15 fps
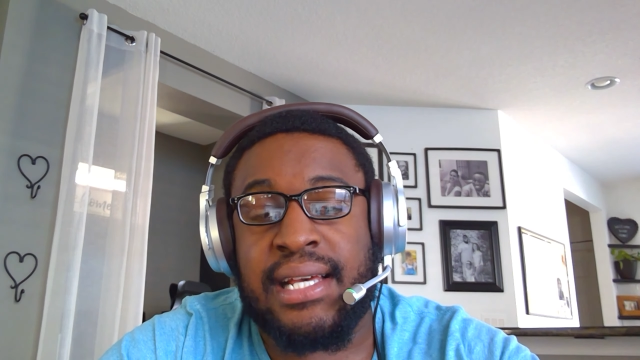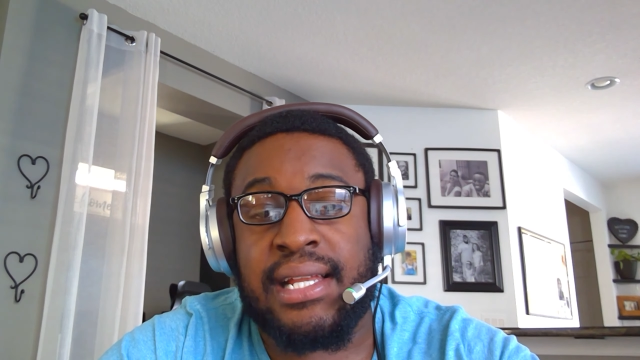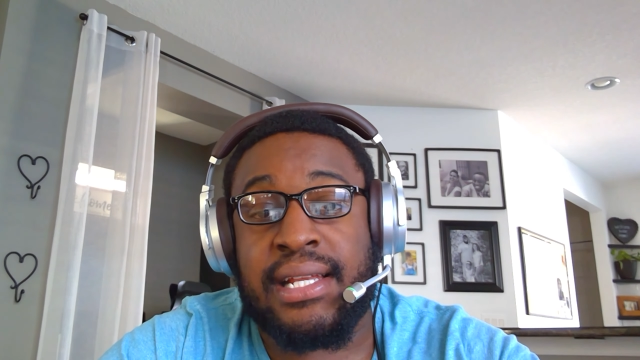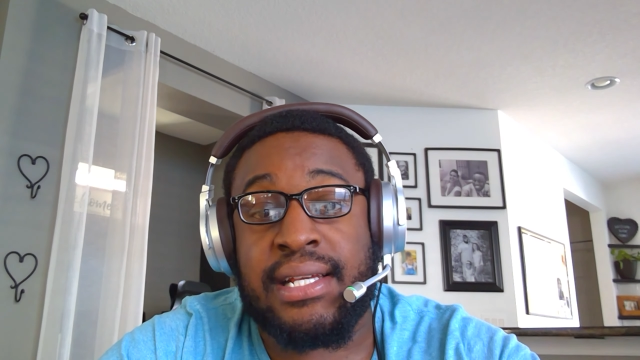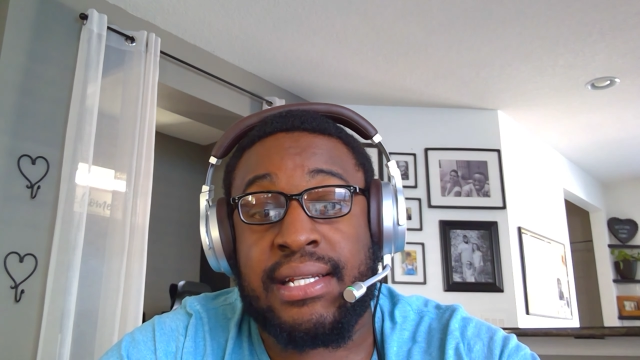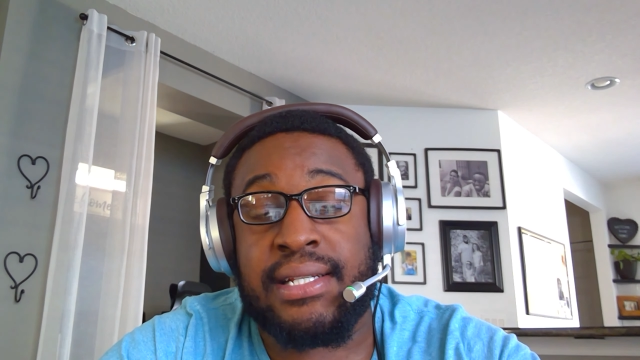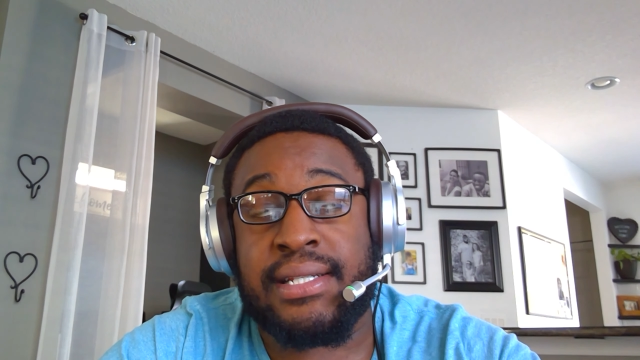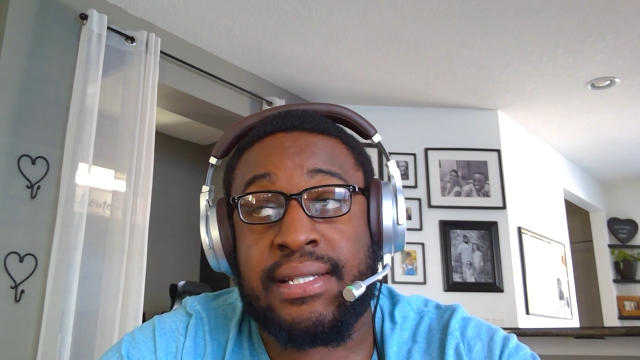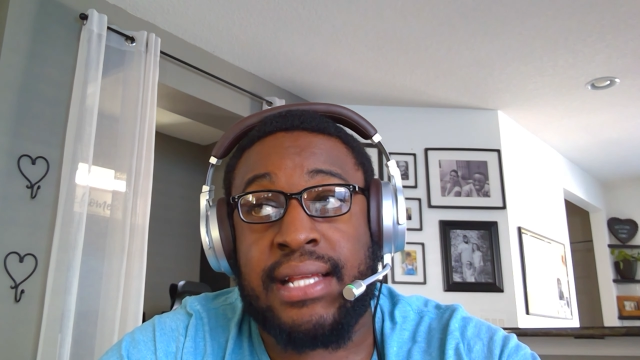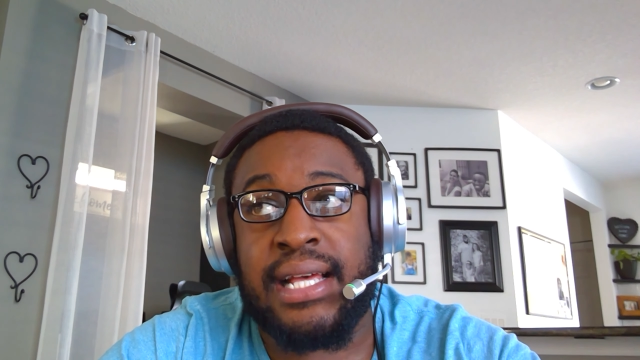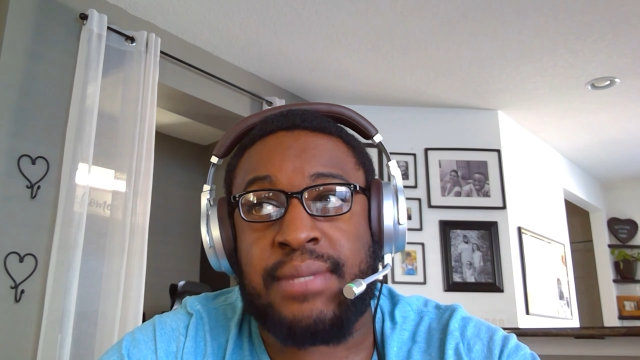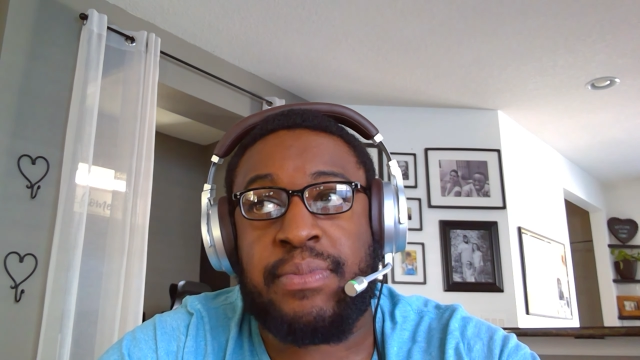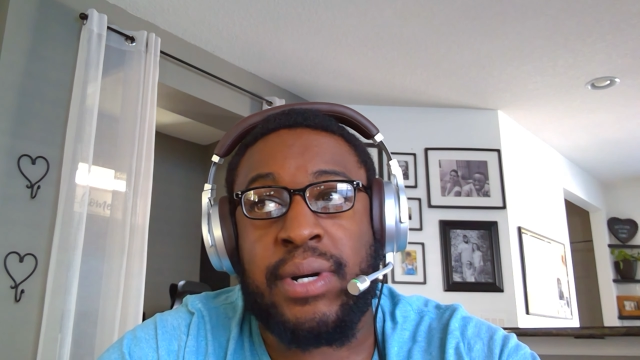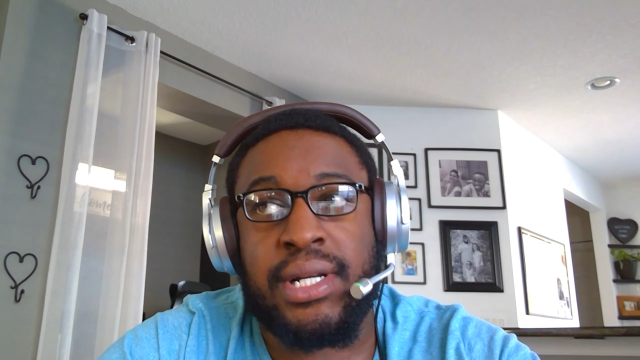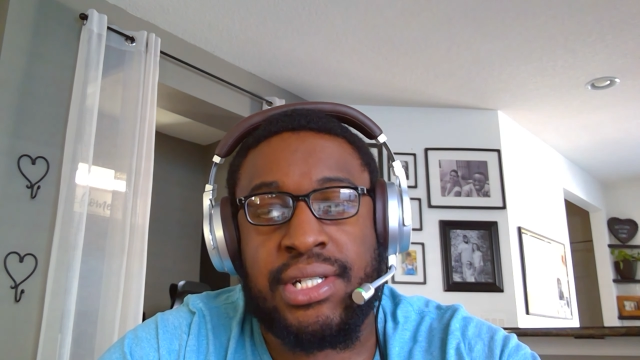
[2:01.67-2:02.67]
as
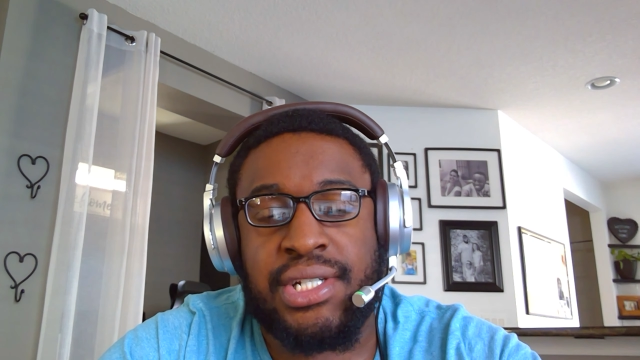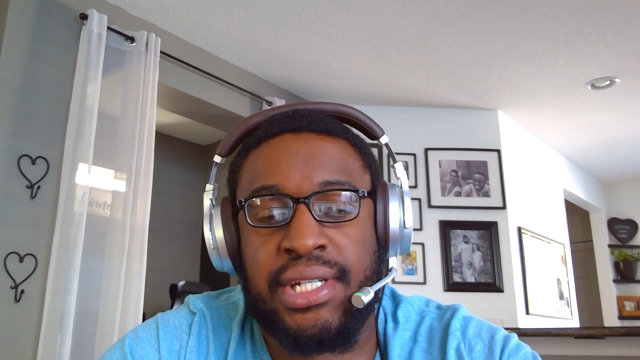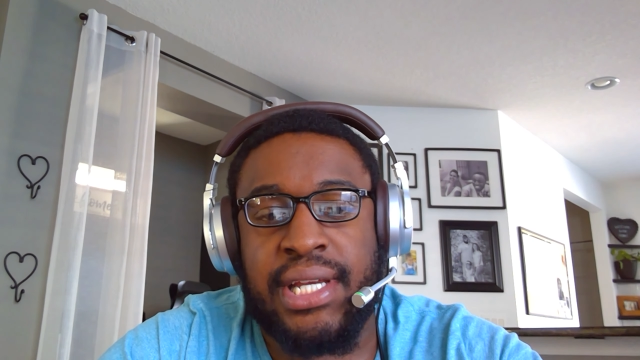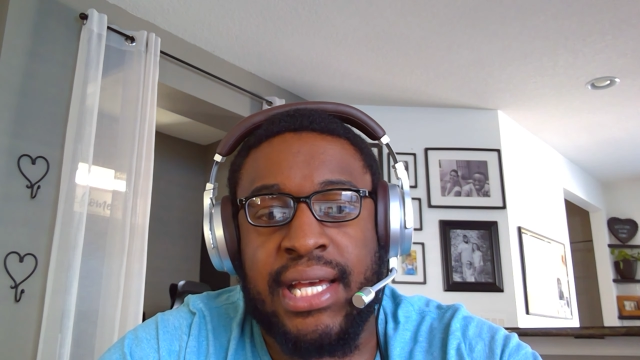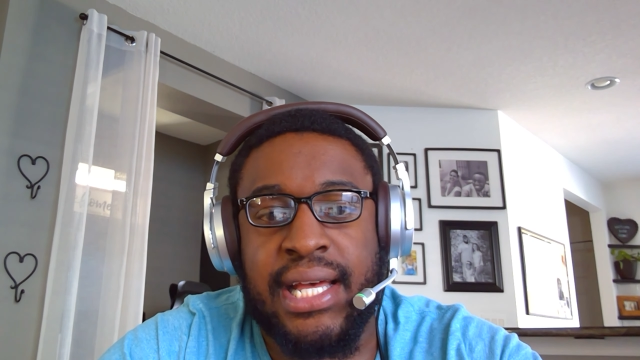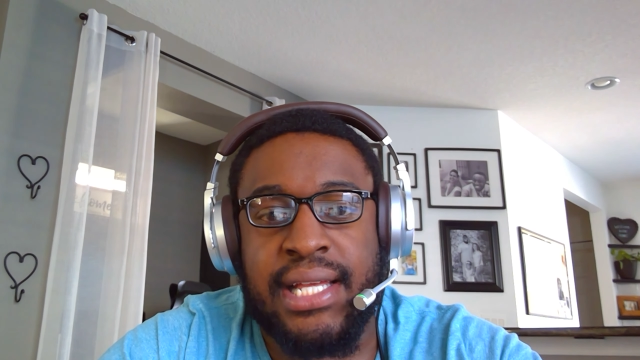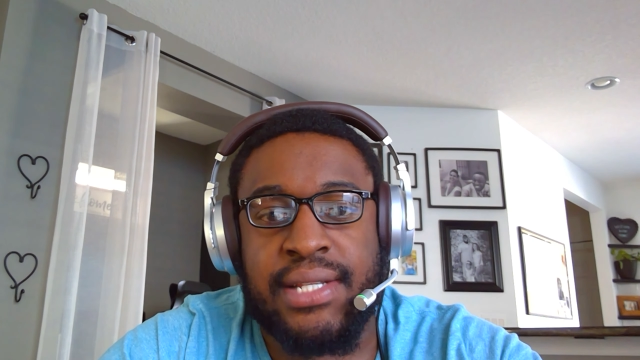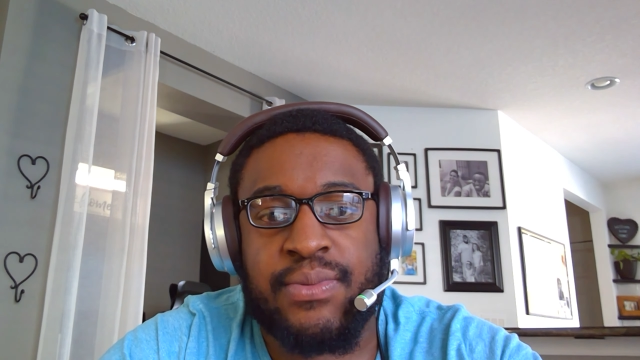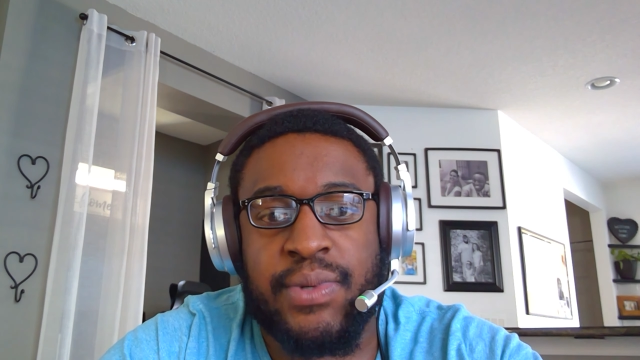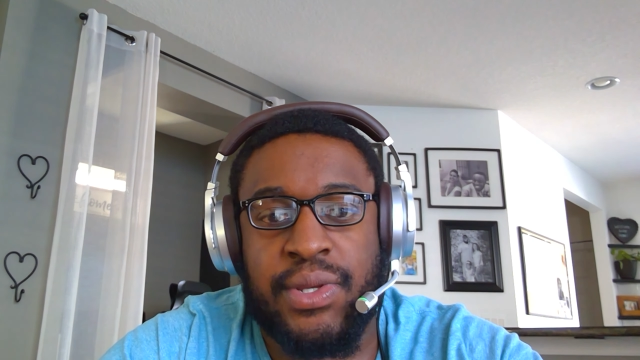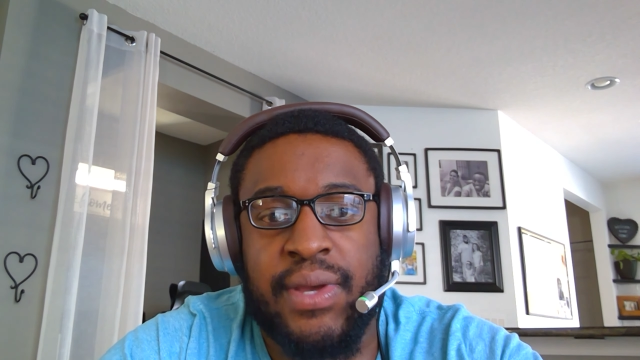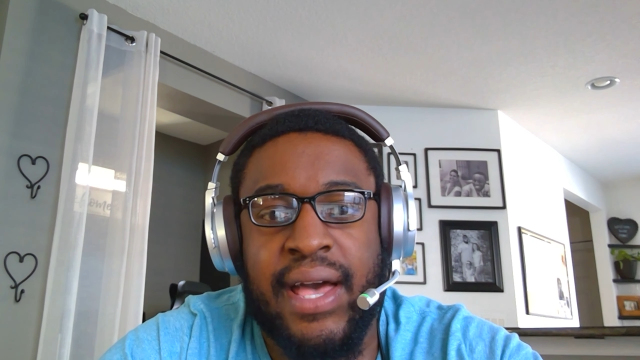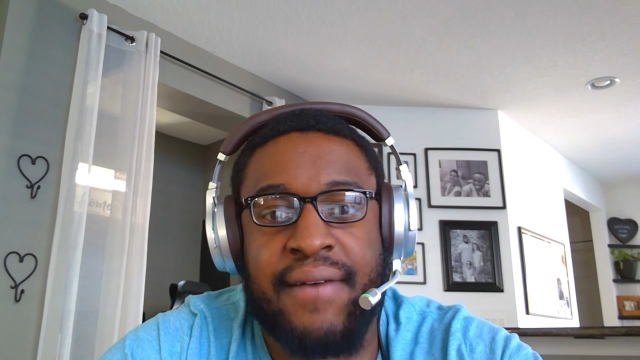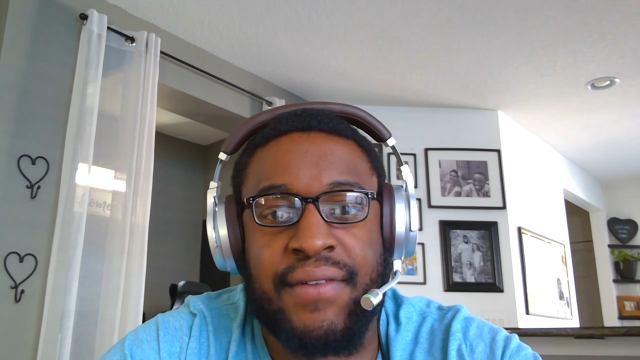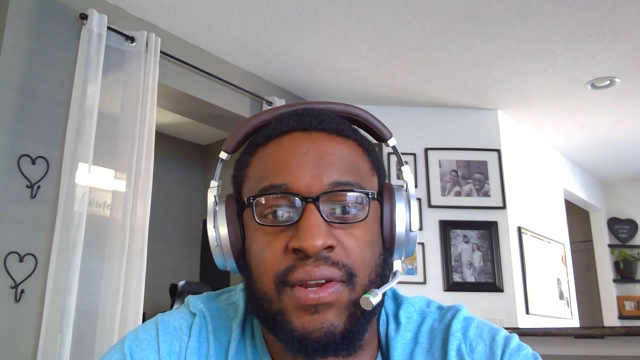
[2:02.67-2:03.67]
punchy as when you
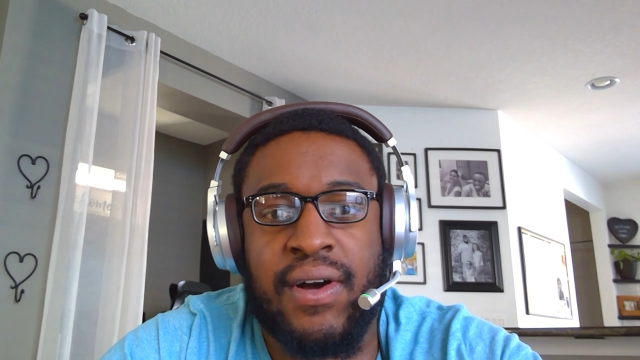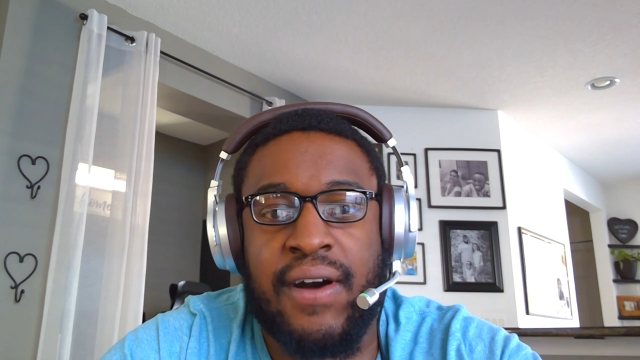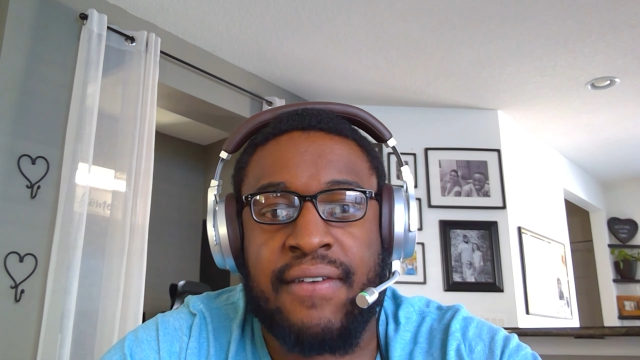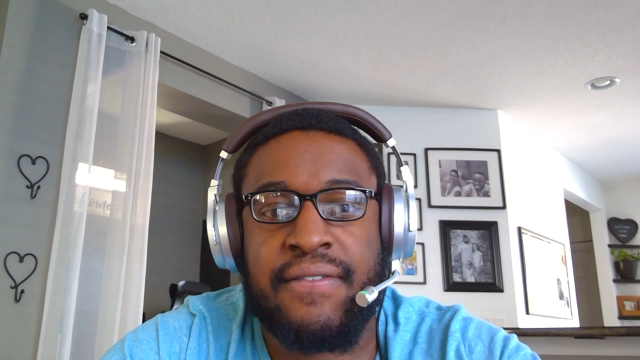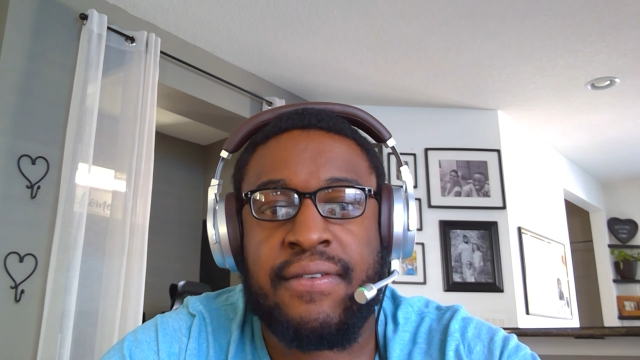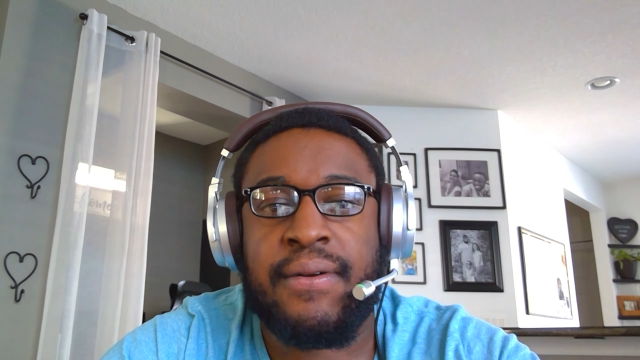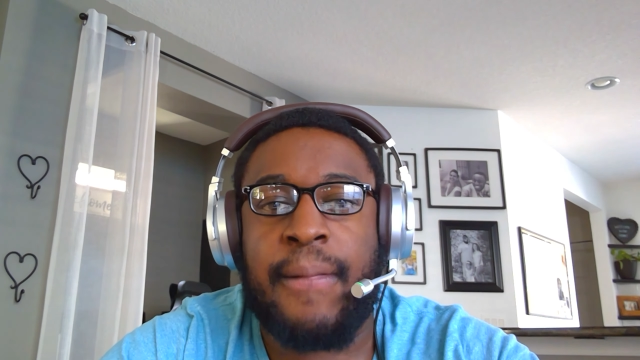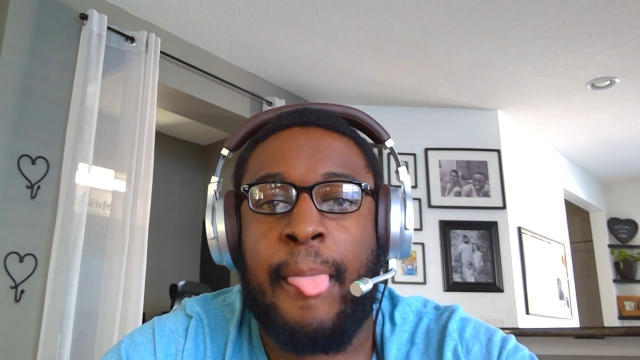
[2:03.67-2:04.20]
have it off,